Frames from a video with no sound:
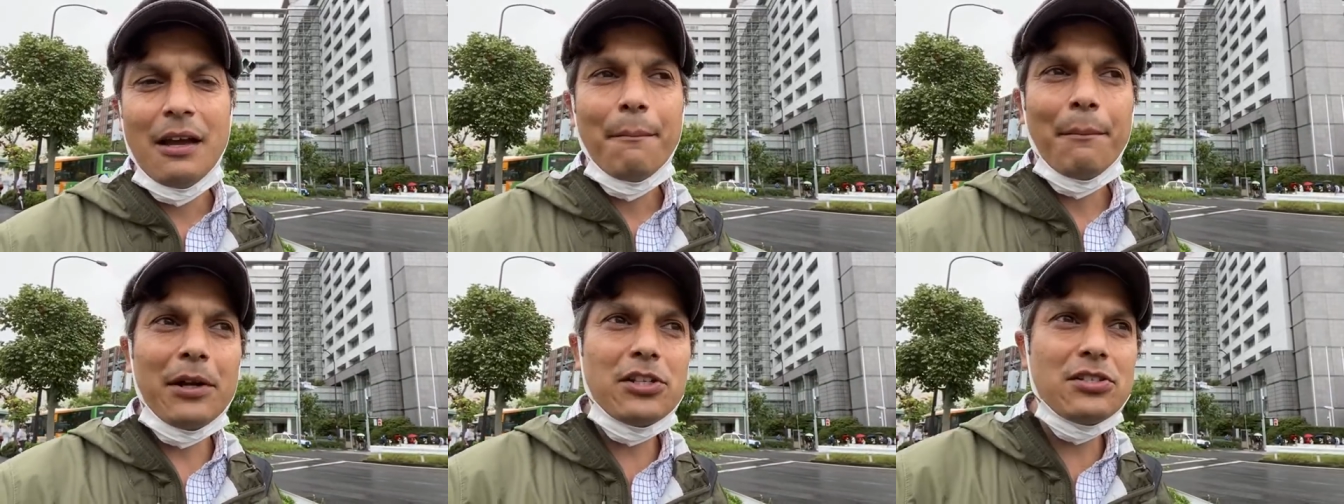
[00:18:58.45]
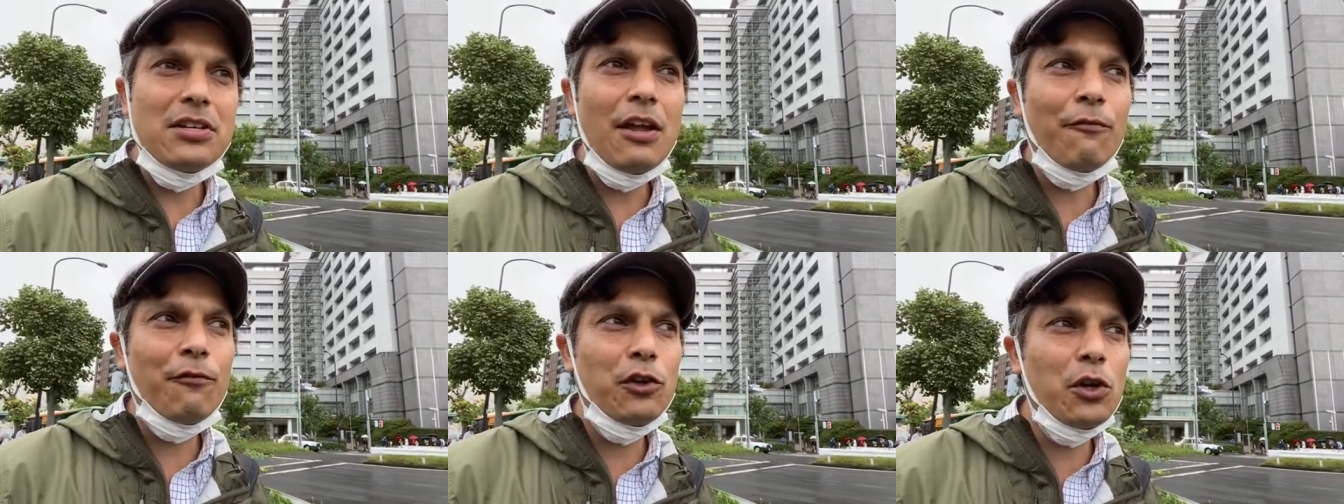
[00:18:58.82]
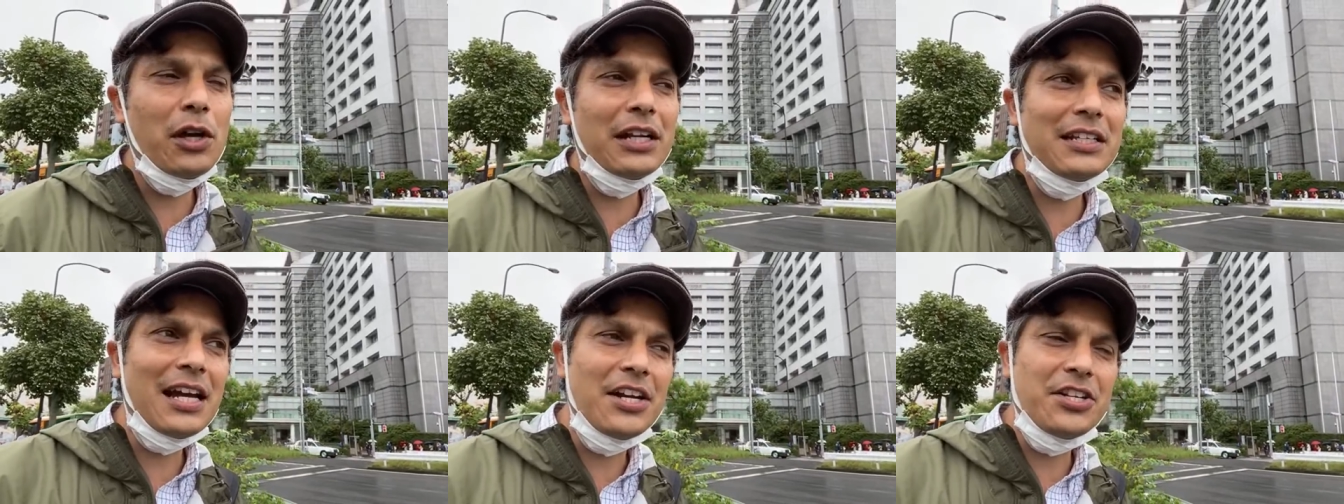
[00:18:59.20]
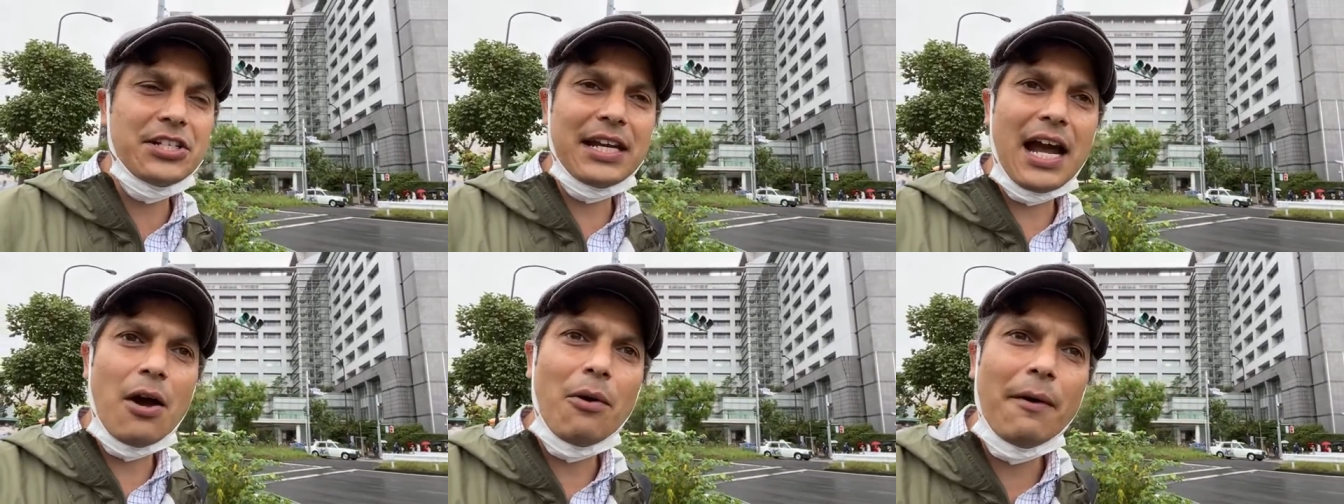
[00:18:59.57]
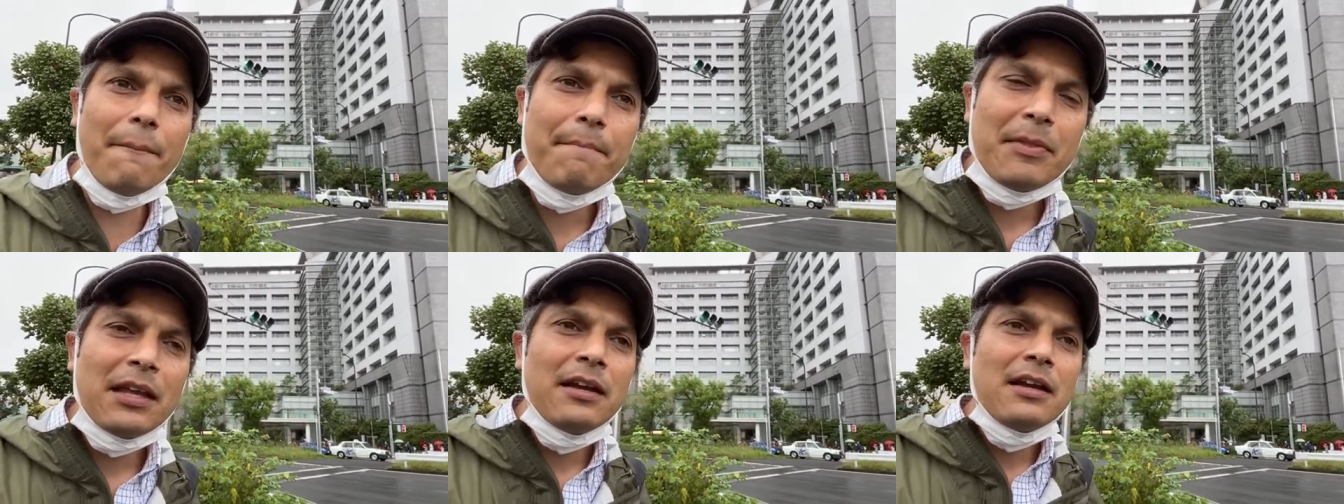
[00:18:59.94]
But if you go to
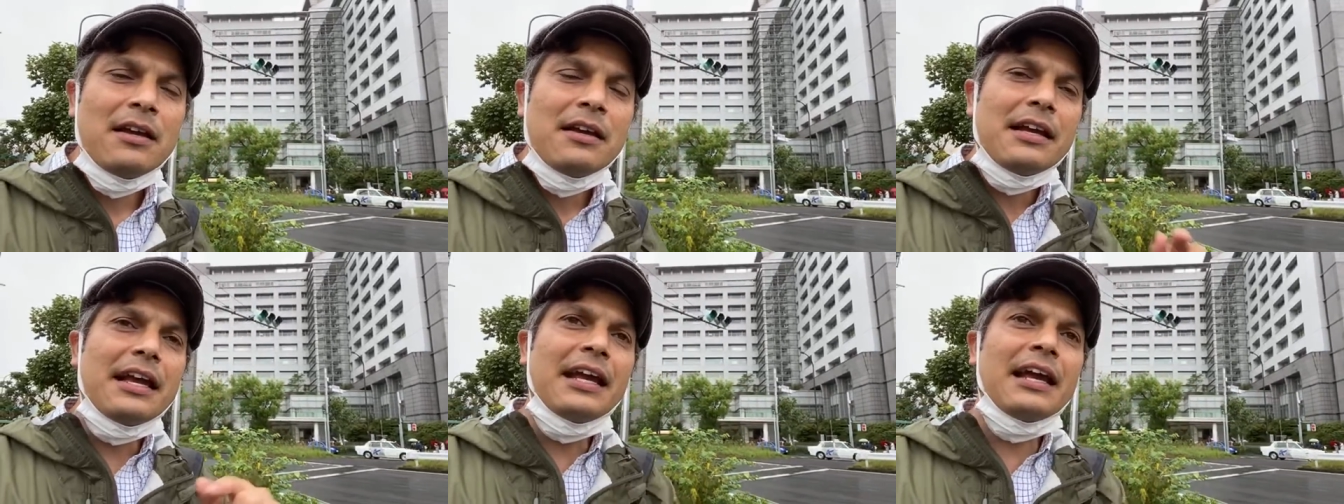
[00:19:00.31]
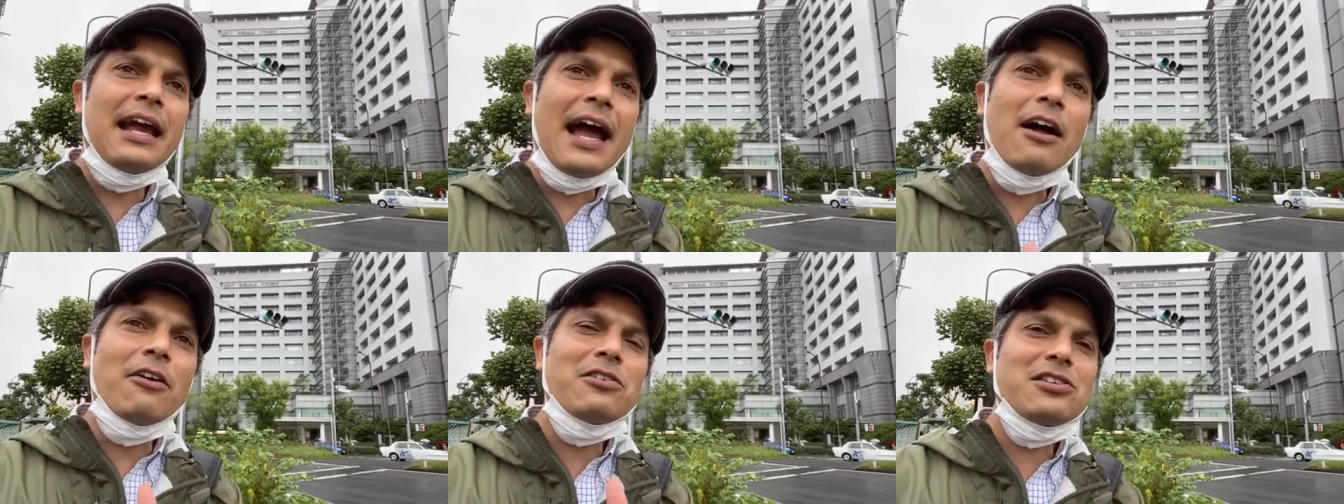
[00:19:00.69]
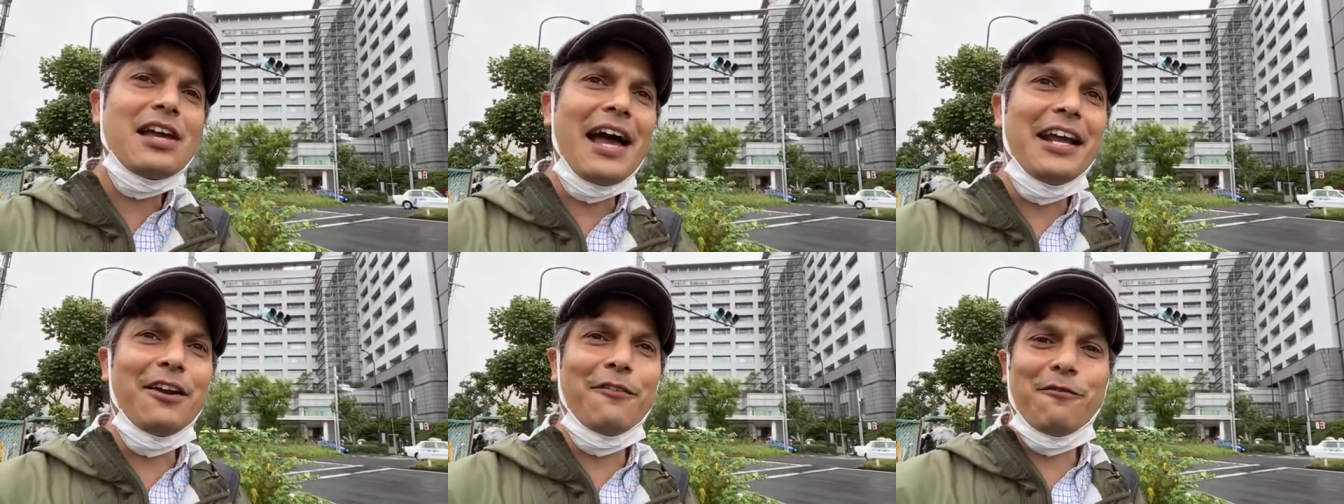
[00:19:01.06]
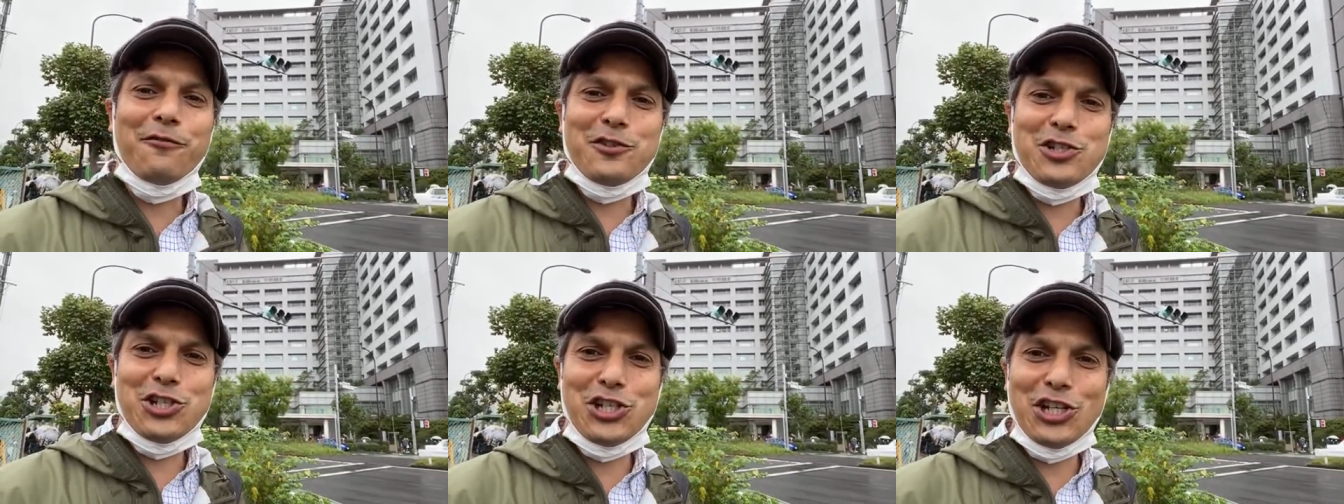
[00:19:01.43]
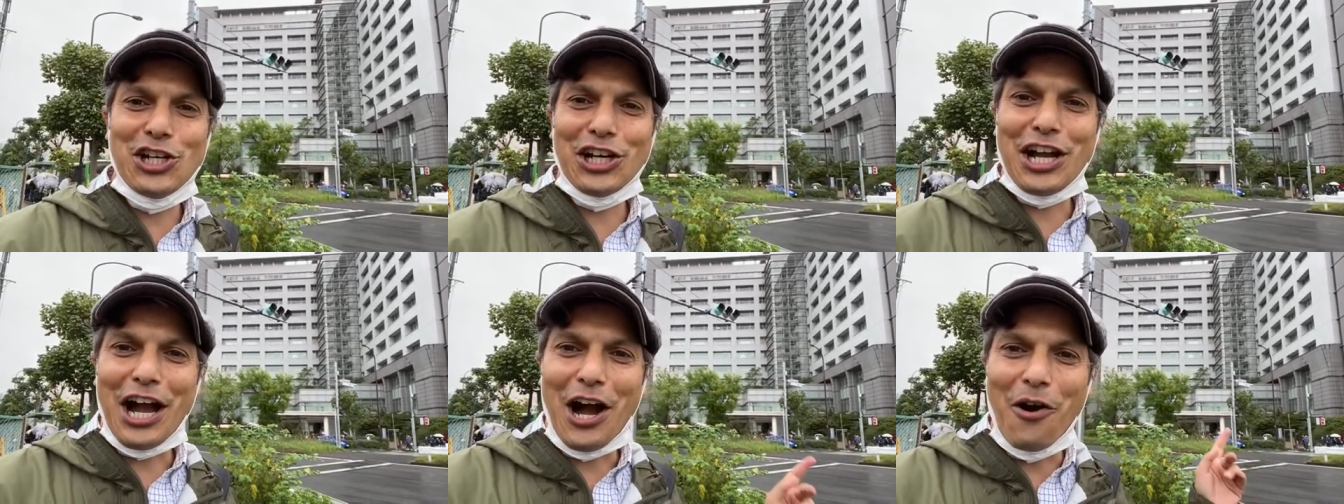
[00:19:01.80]
Tachikawa, outside of
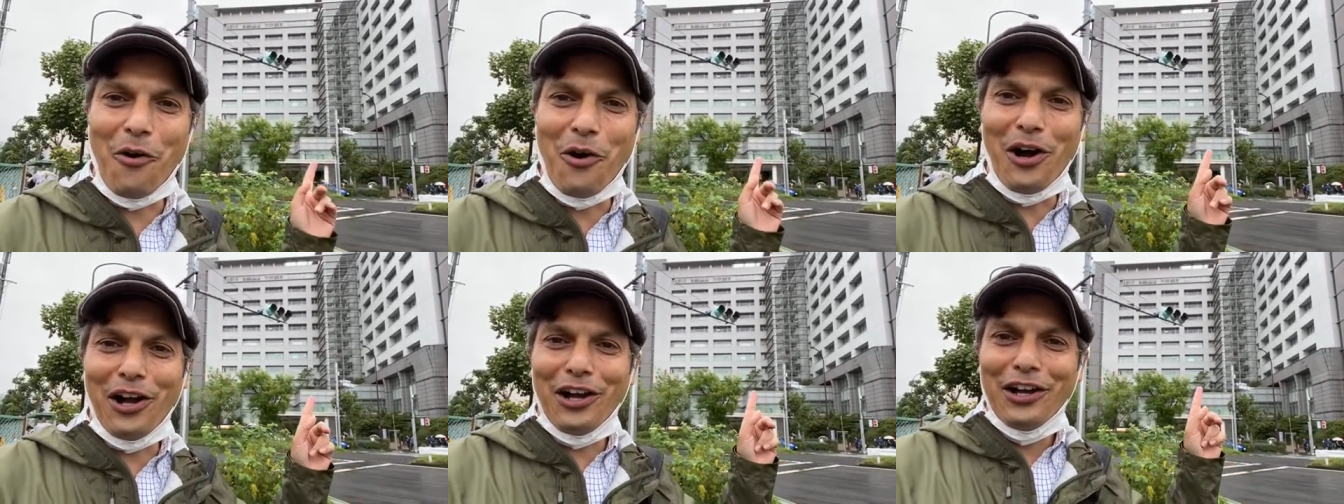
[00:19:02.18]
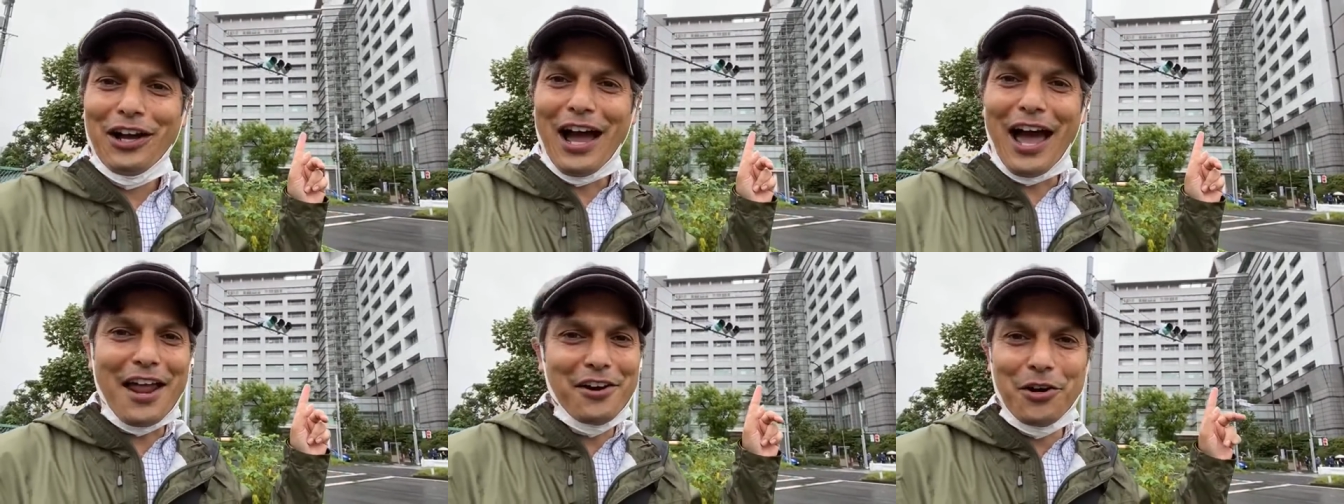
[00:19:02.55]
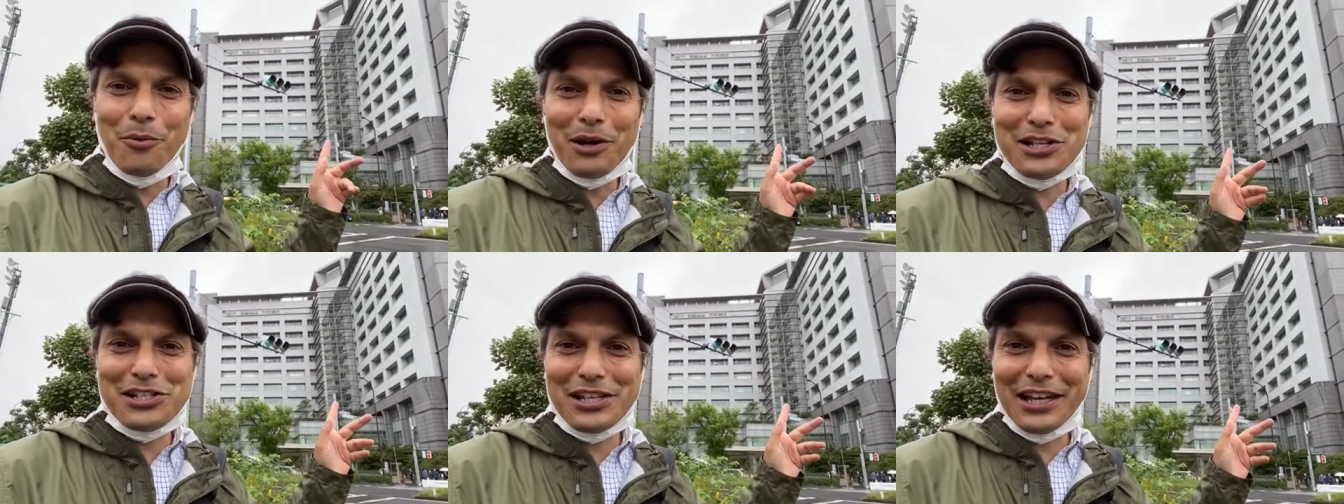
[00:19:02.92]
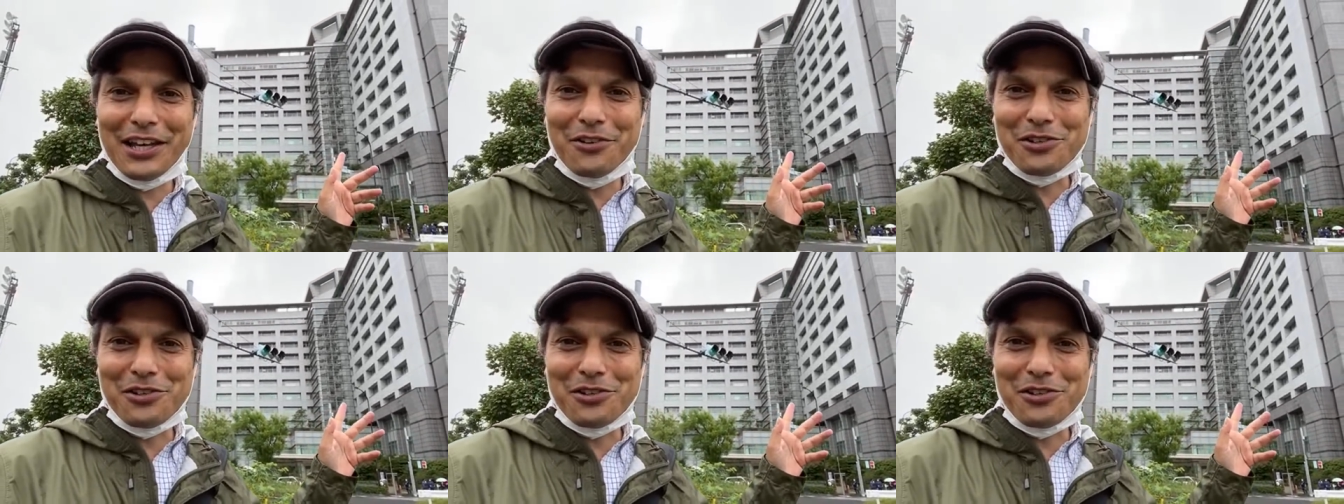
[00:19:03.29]
Shinagawa, I don't know what it's like in